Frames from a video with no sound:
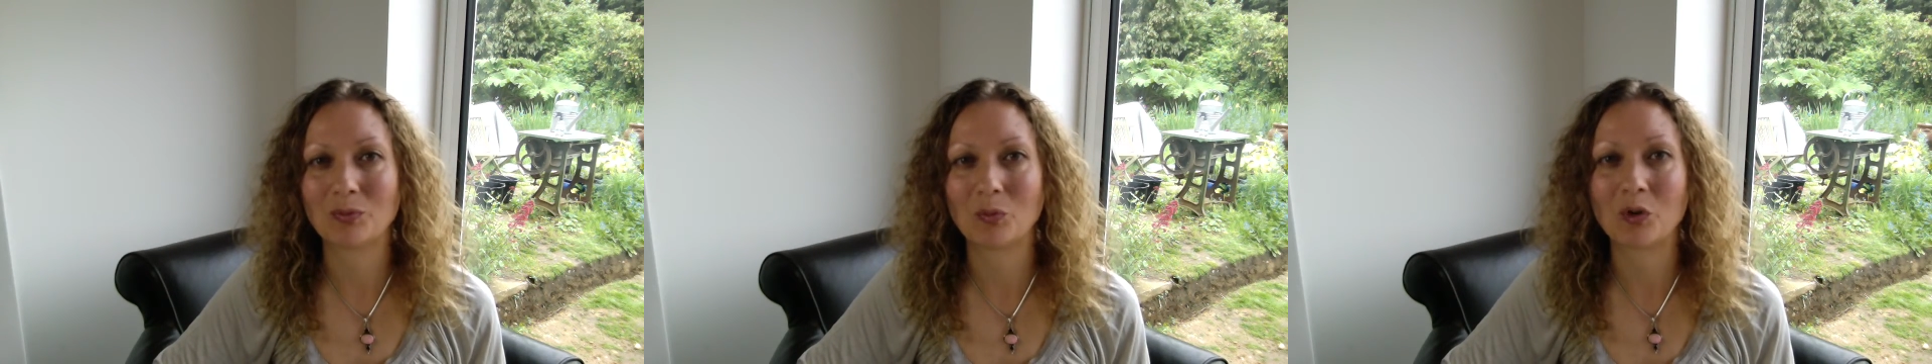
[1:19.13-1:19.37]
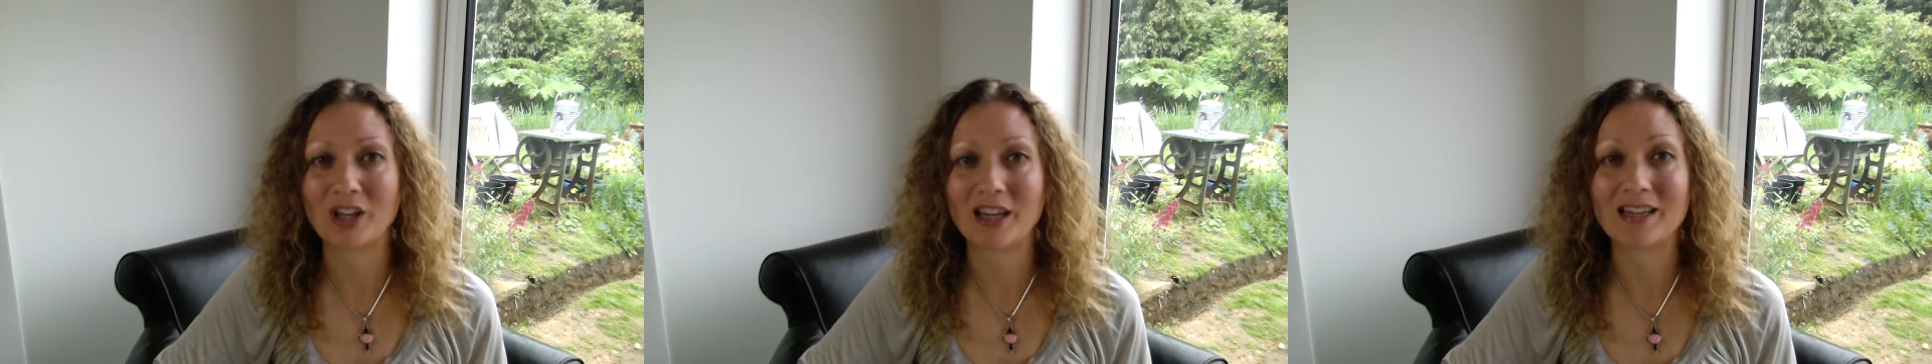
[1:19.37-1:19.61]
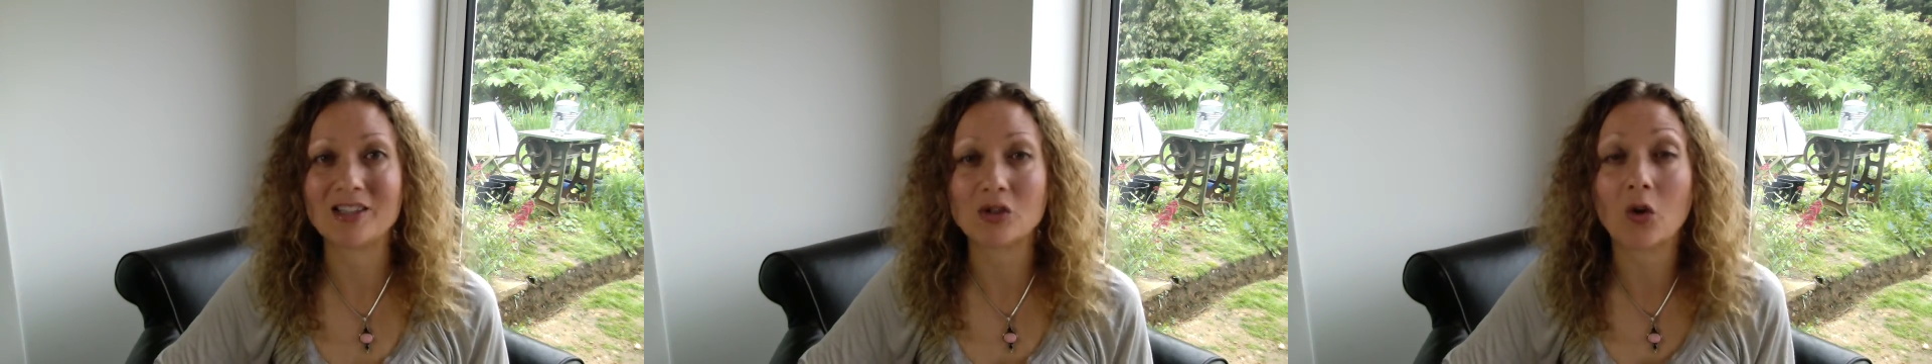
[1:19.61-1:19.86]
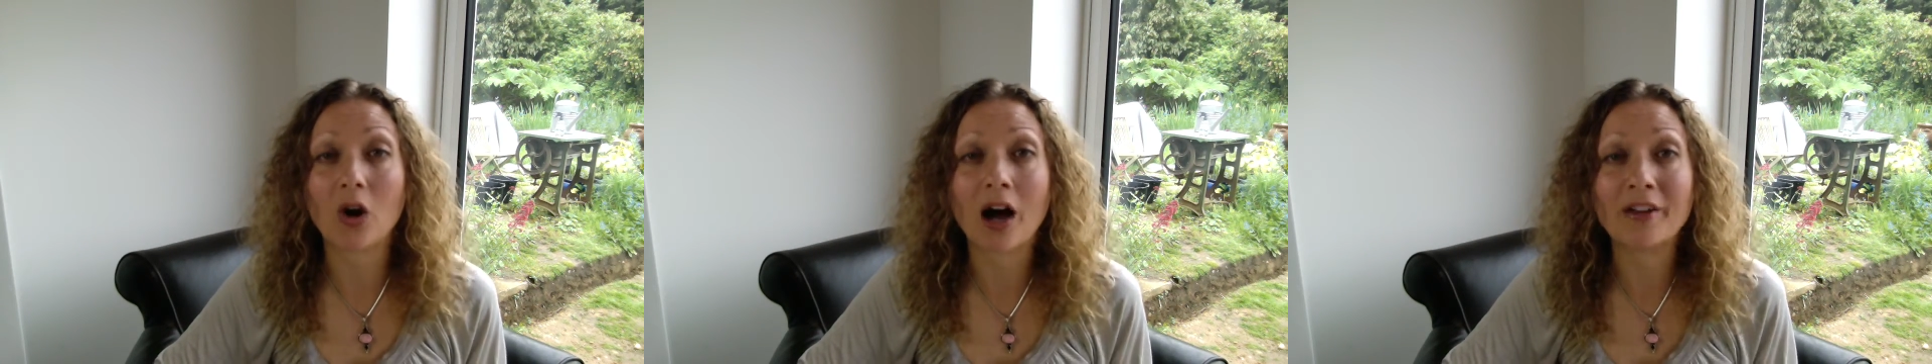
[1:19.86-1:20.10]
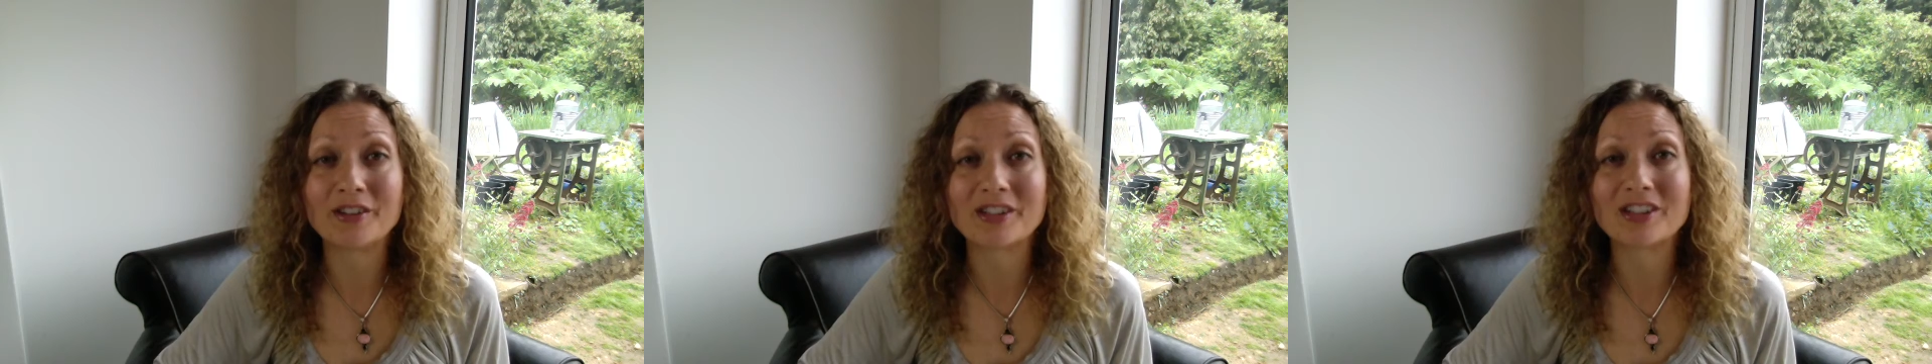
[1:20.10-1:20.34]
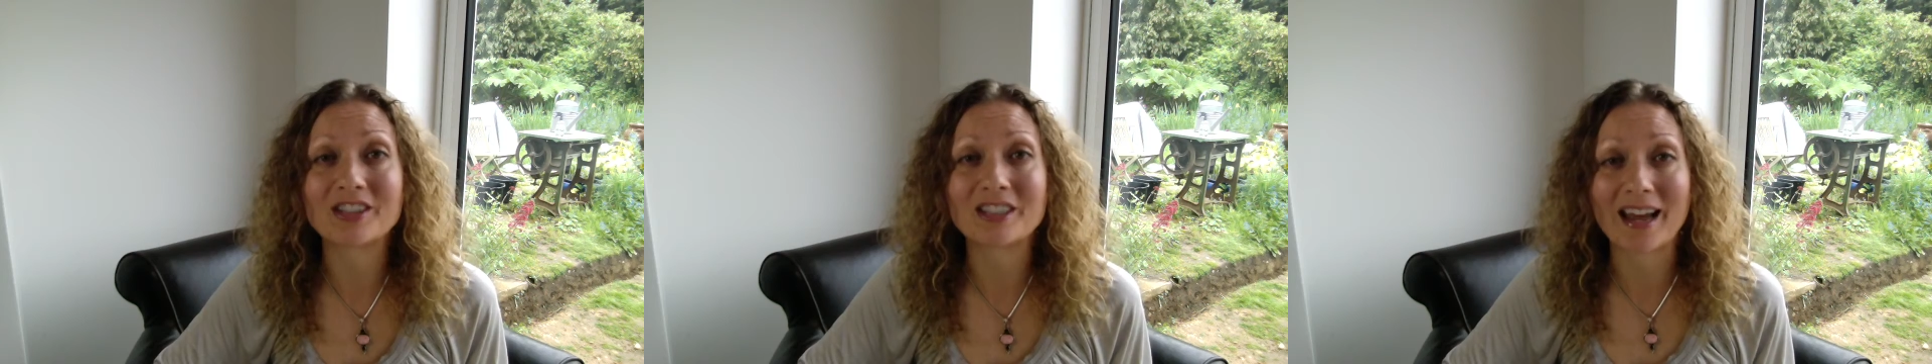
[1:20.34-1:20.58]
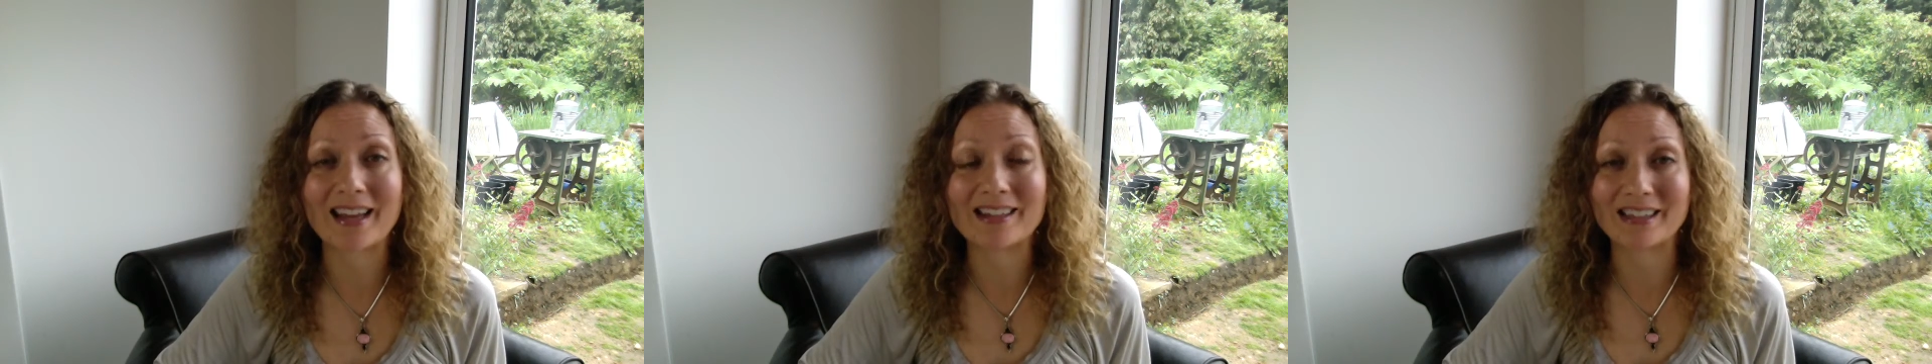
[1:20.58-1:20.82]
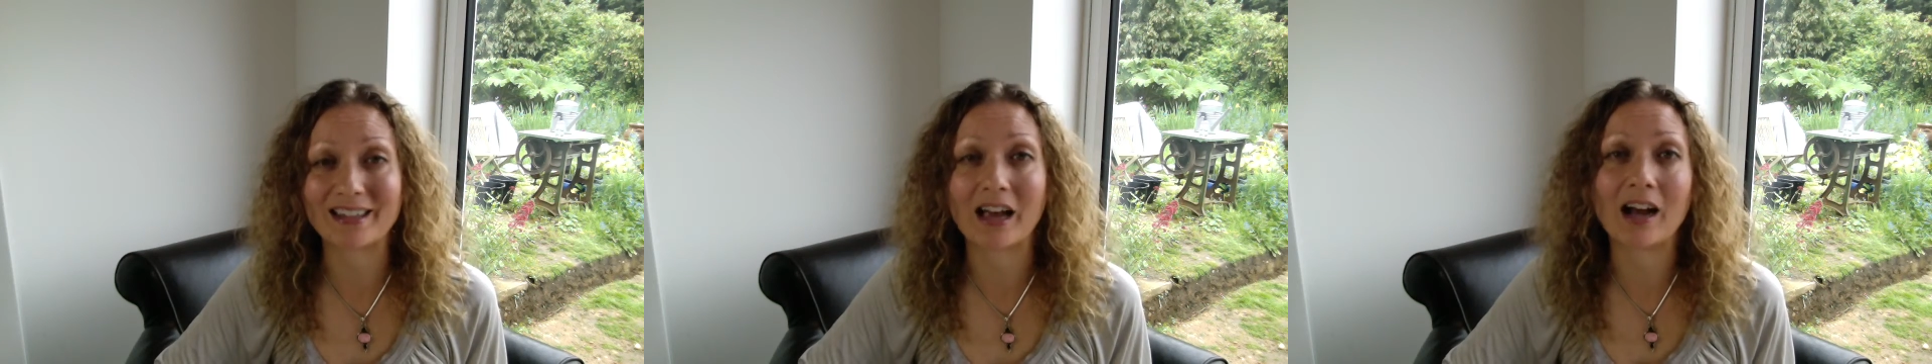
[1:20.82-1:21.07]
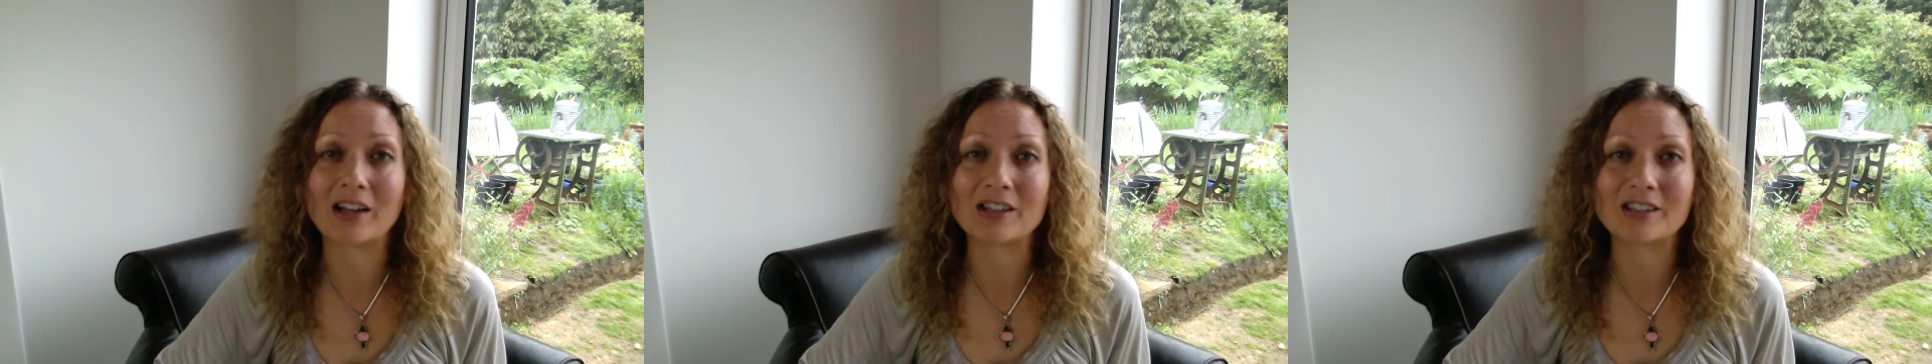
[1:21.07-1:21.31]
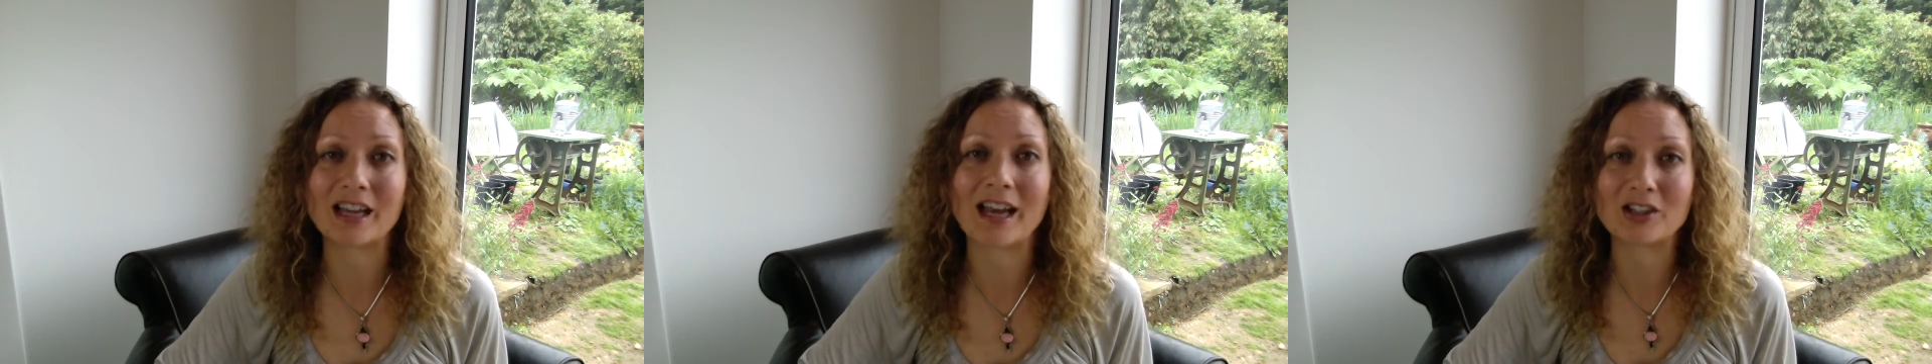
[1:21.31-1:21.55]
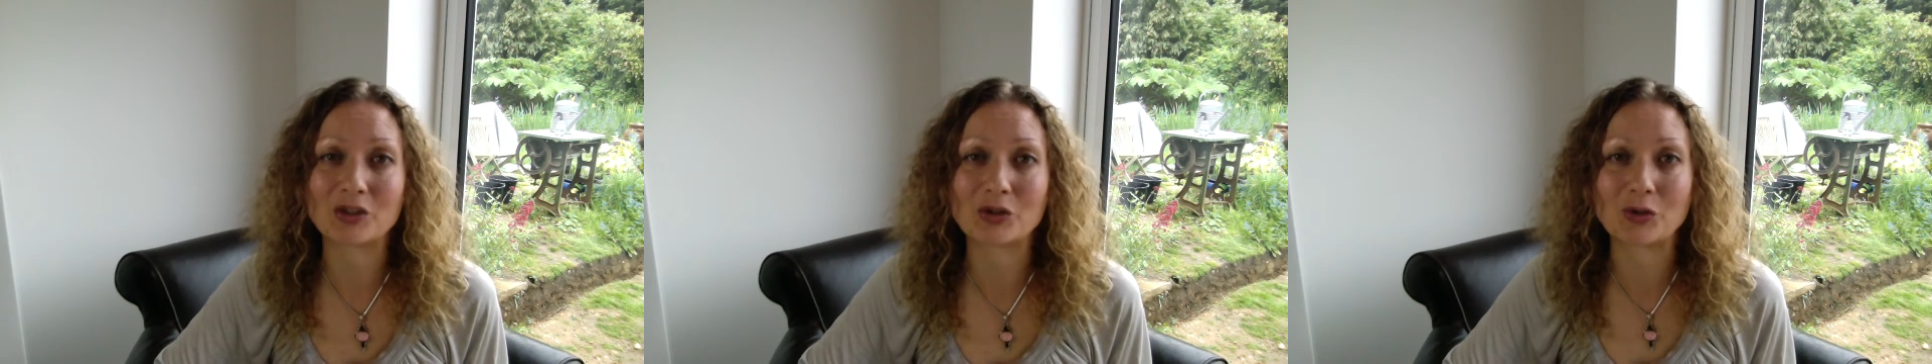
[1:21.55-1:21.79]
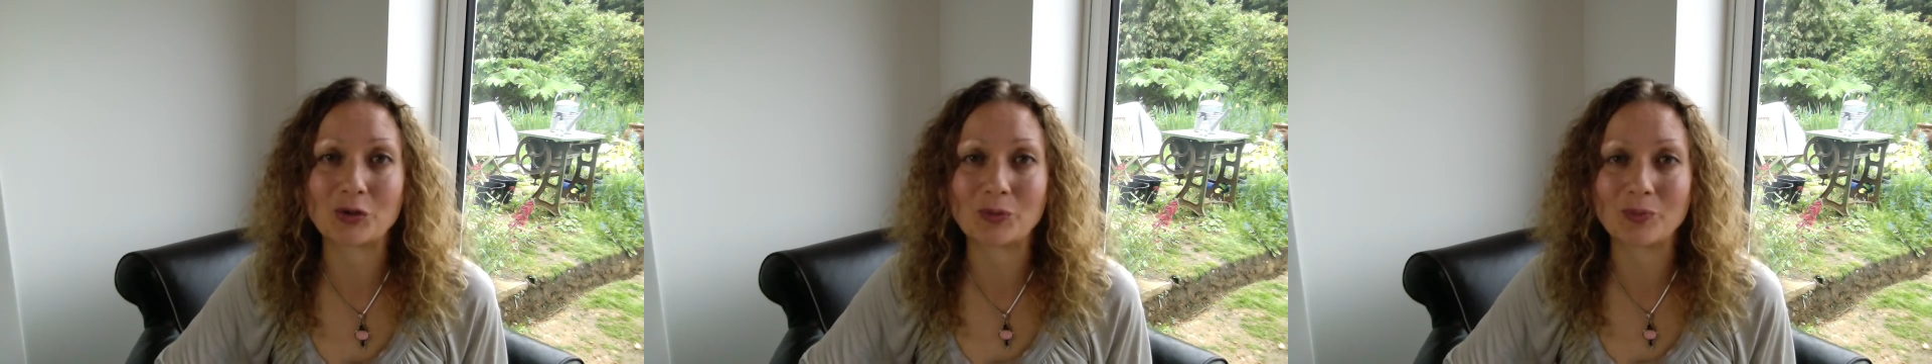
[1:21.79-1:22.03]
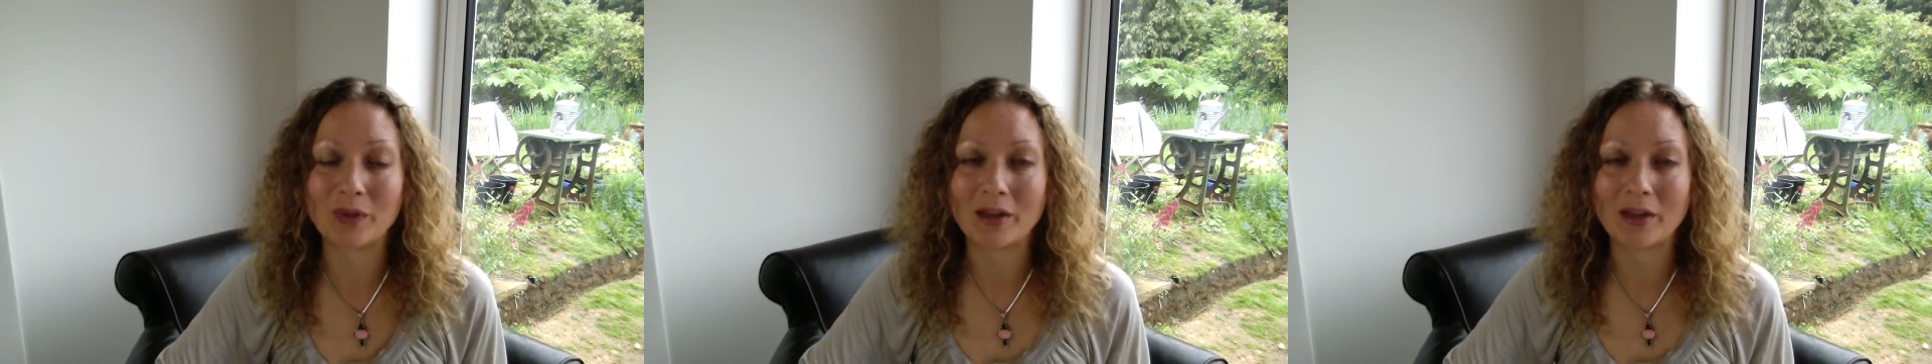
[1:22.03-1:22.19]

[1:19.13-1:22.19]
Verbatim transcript: what it is or understanding us at all.